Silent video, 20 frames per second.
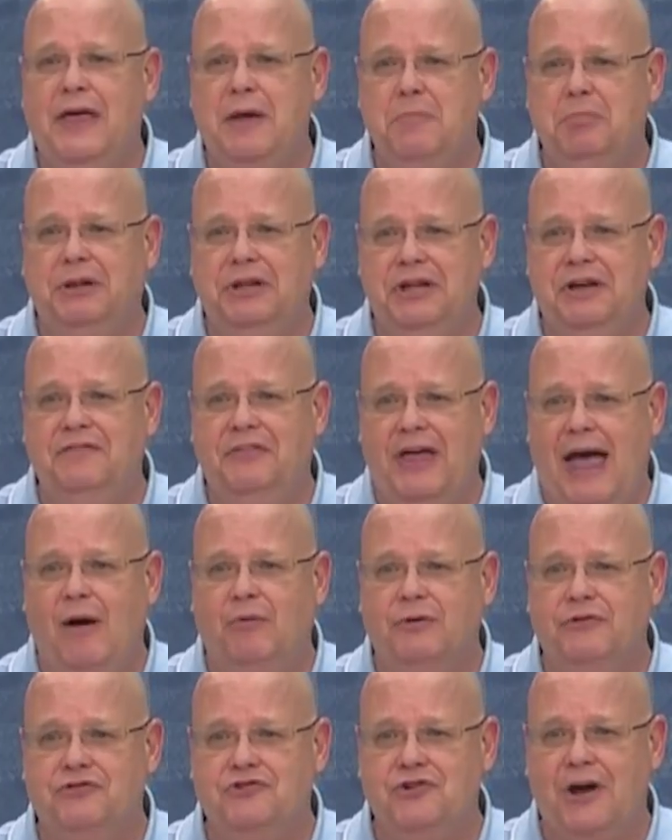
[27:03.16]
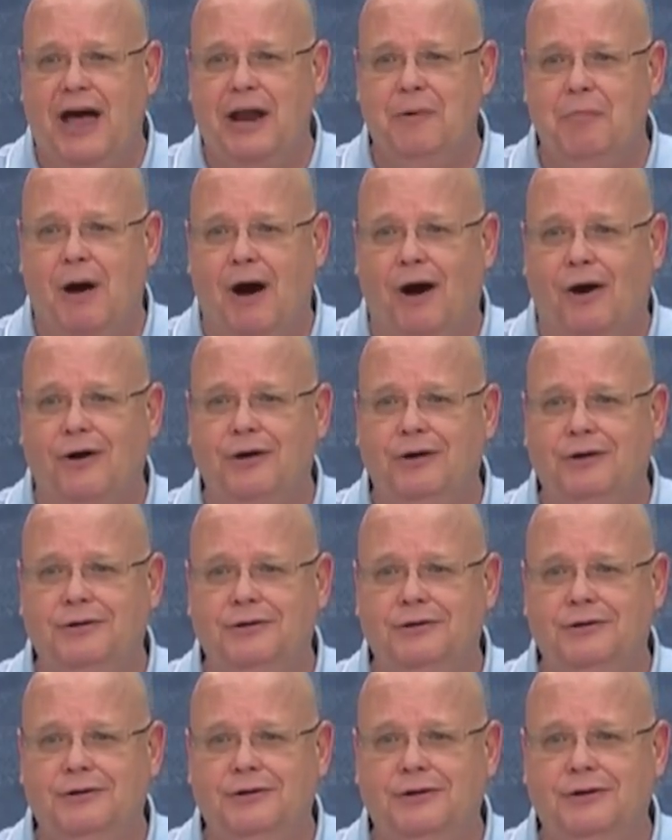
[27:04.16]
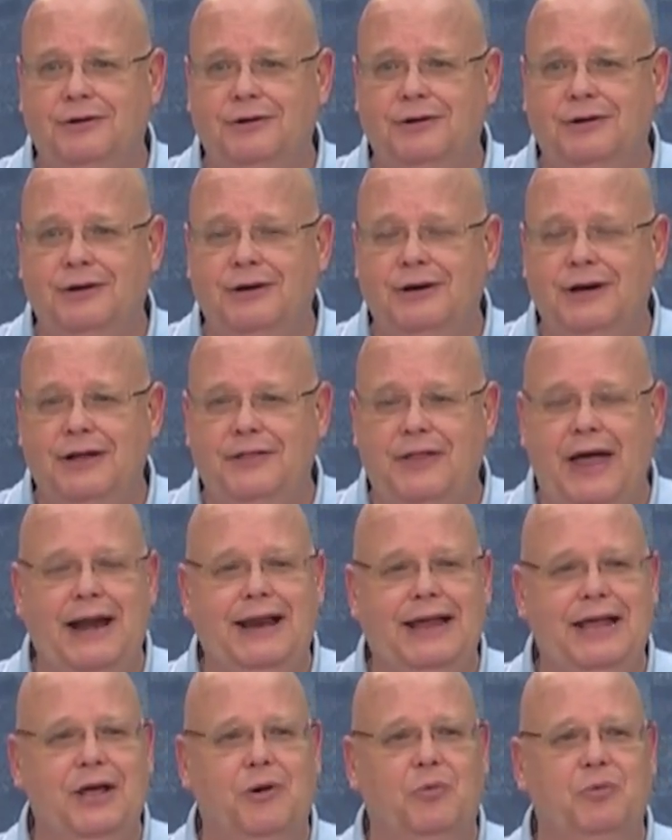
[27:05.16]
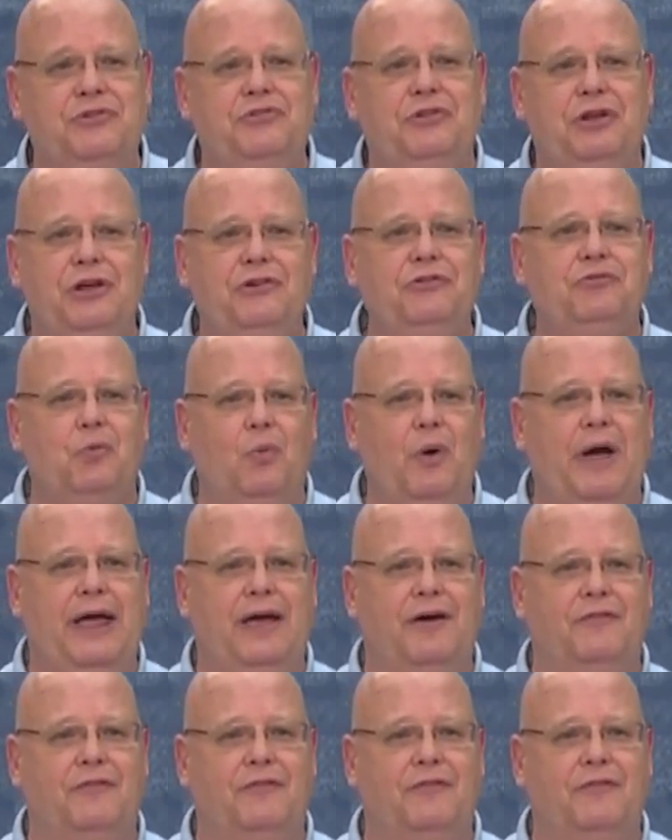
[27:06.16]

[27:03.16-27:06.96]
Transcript: they believe that was John Mark. That it was his way